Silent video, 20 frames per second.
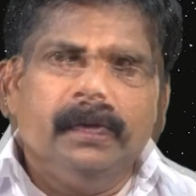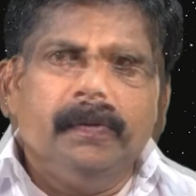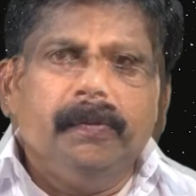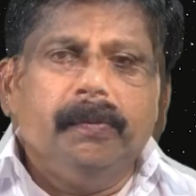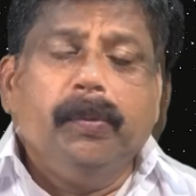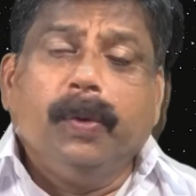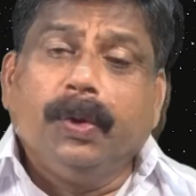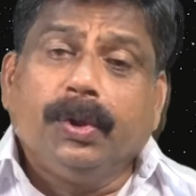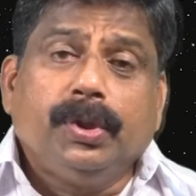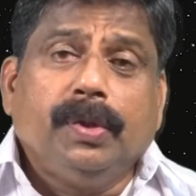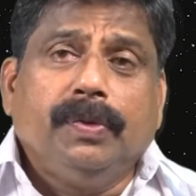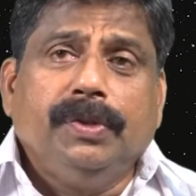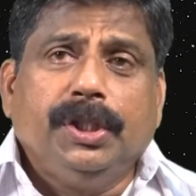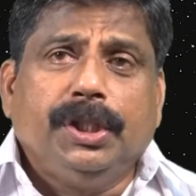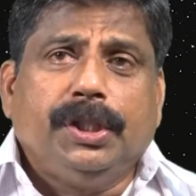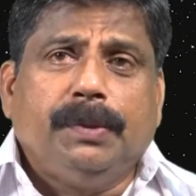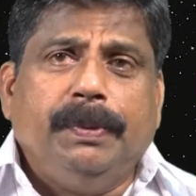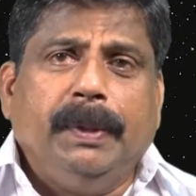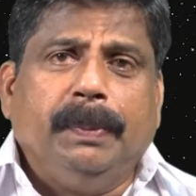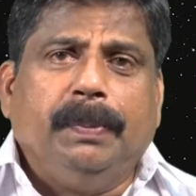Most of
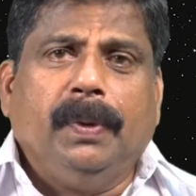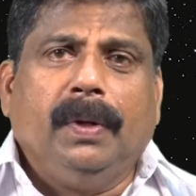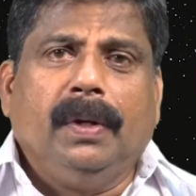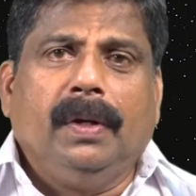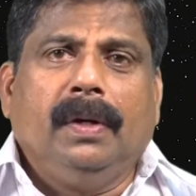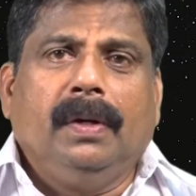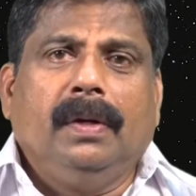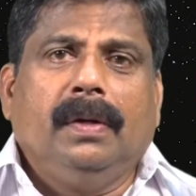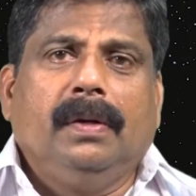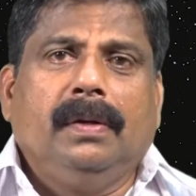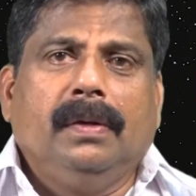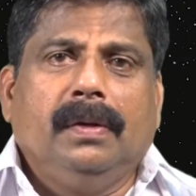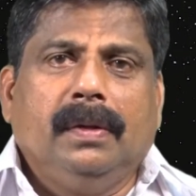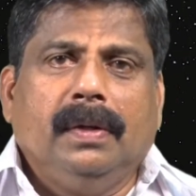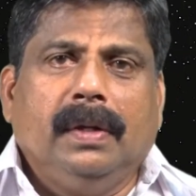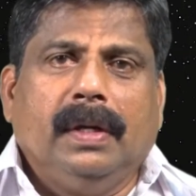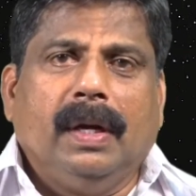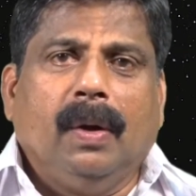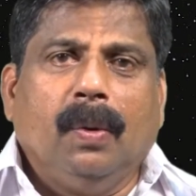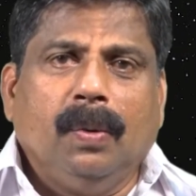these people
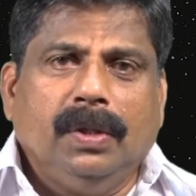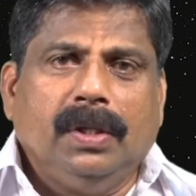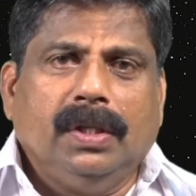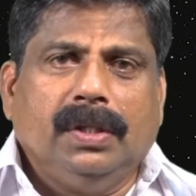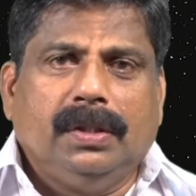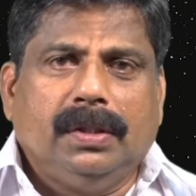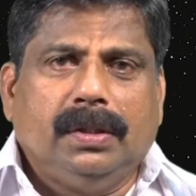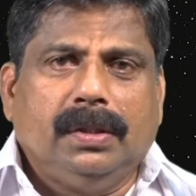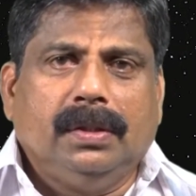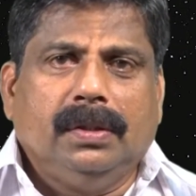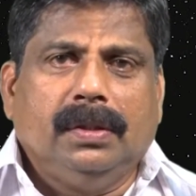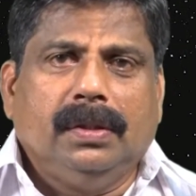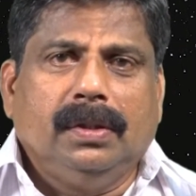around us,